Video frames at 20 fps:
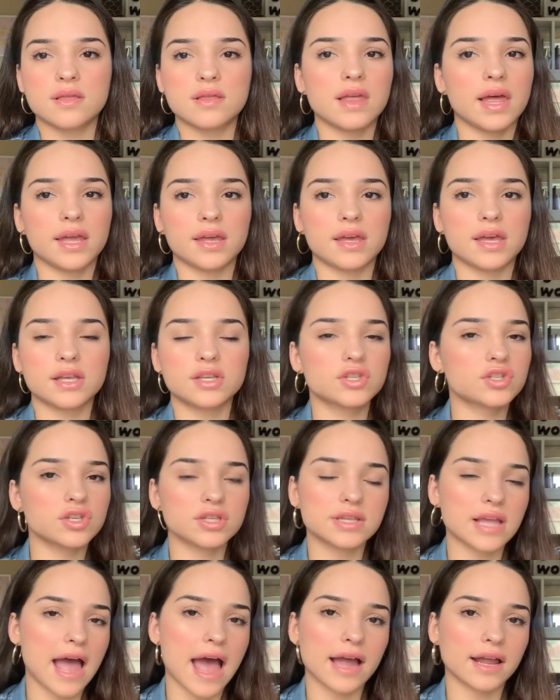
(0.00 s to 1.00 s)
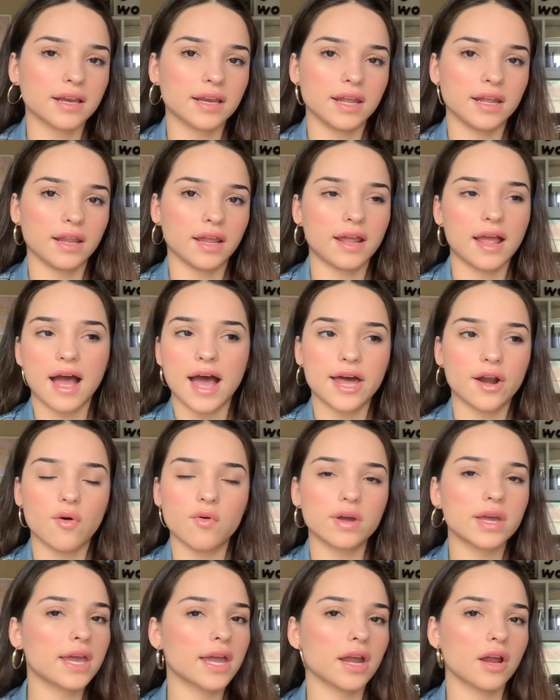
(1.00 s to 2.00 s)
like it's just acne, like I
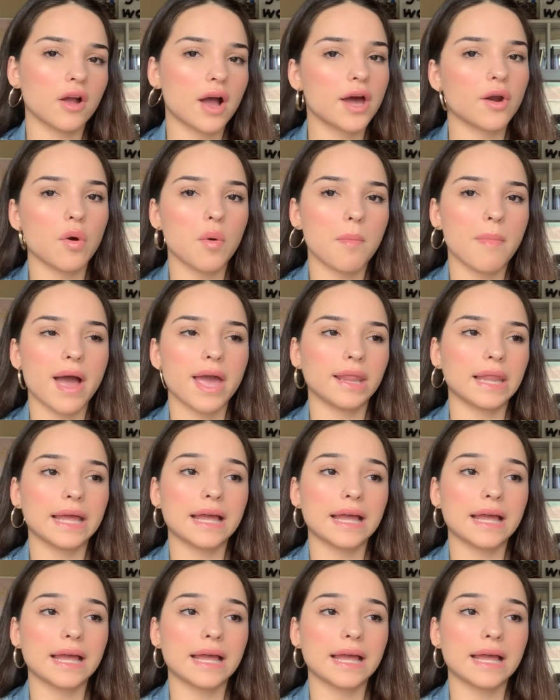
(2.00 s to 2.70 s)
don't care, I don't mind.